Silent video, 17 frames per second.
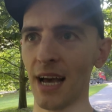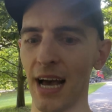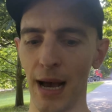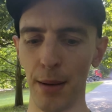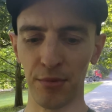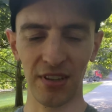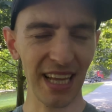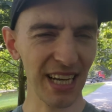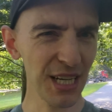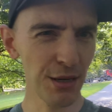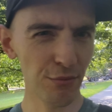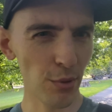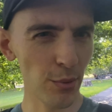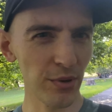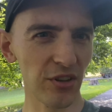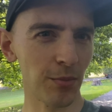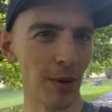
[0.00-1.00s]
So that kind of
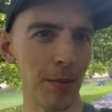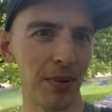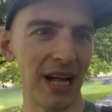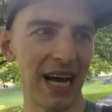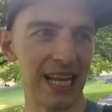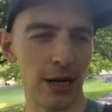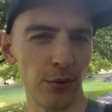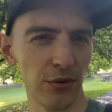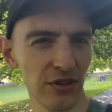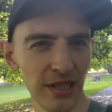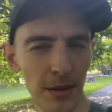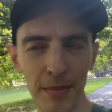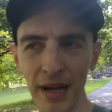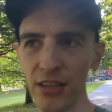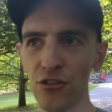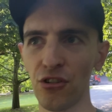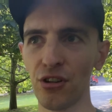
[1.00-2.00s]
ruins my plan. I was going to
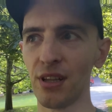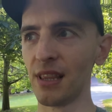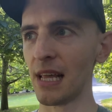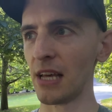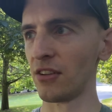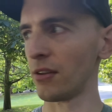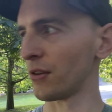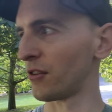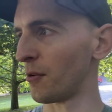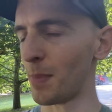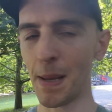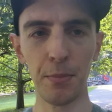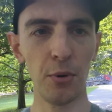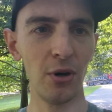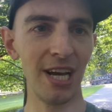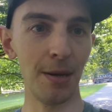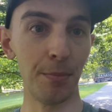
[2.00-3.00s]
mention there's lots of
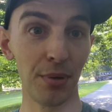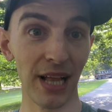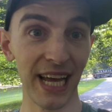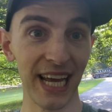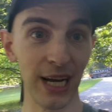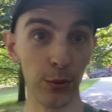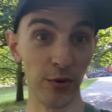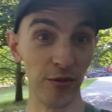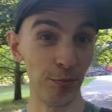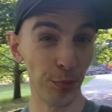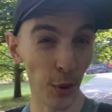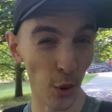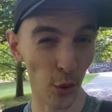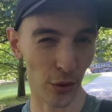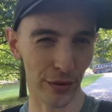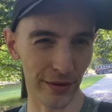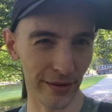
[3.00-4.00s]
people here playing with
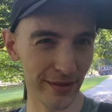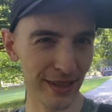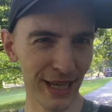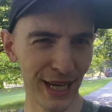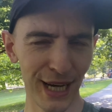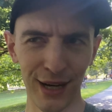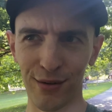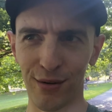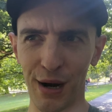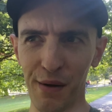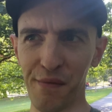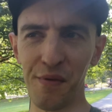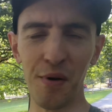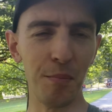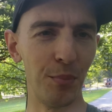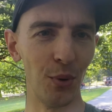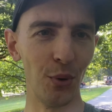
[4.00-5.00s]
balls, like
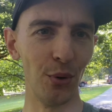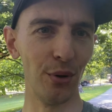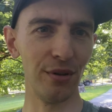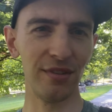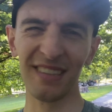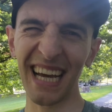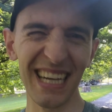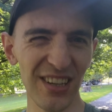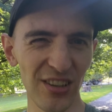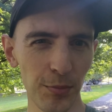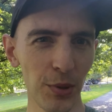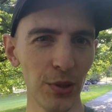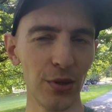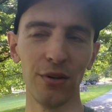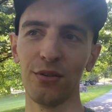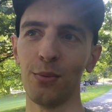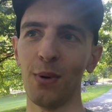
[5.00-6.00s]
footballs, tennis
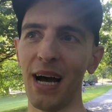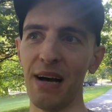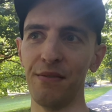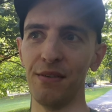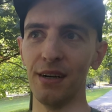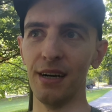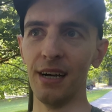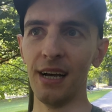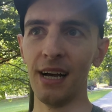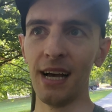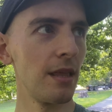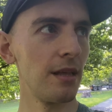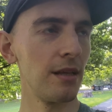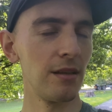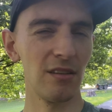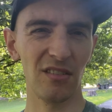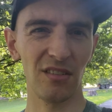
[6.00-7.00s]
balls, whatever.
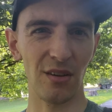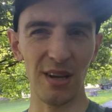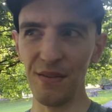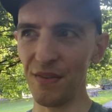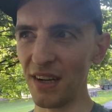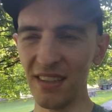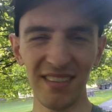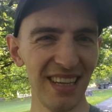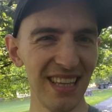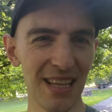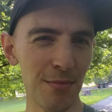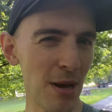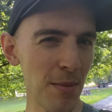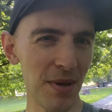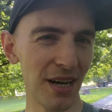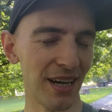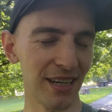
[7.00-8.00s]
So if I see them,
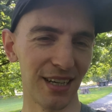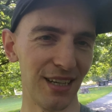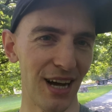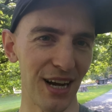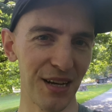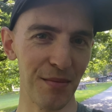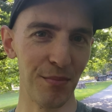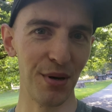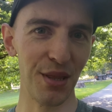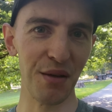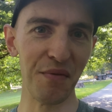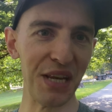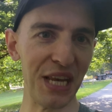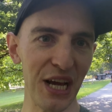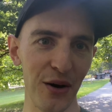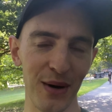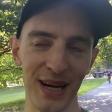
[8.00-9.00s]
maybe I can put the
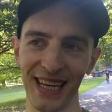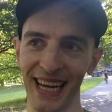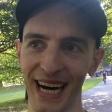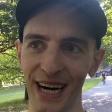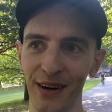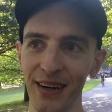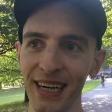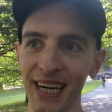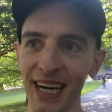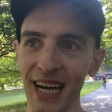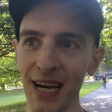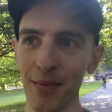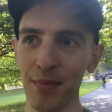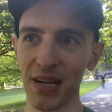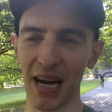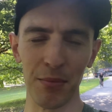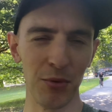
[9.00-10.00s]
video in now.
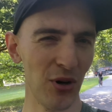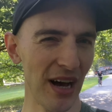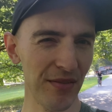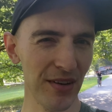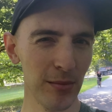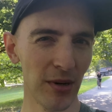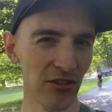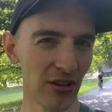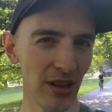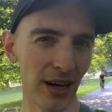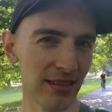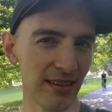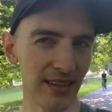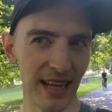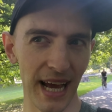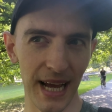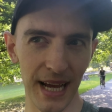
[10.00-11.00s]
But yeah, I'm not having much luck
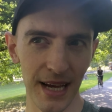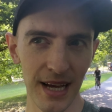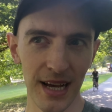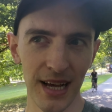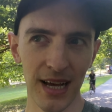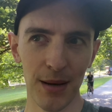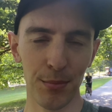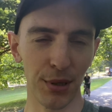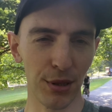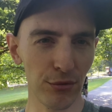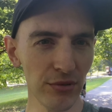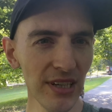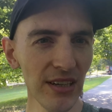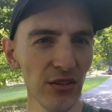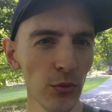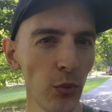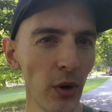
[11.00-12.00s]
today. But the
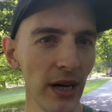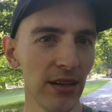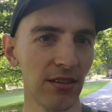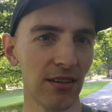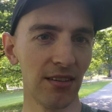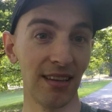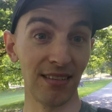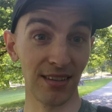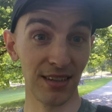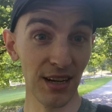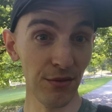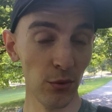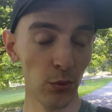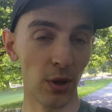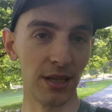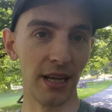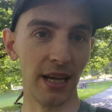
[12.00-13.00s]
reason why is because there's another
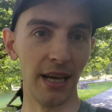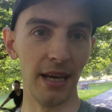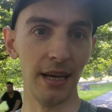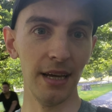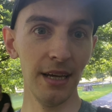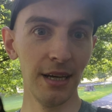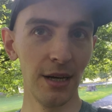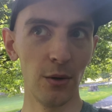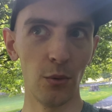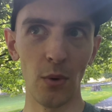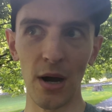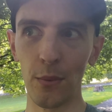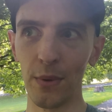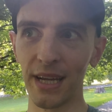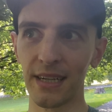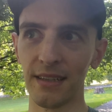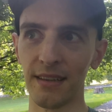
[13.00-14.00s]
one here where we
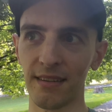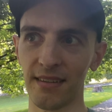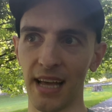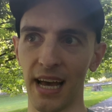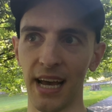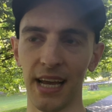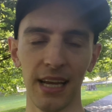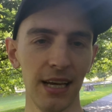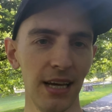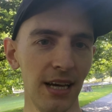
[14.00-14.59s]
can say,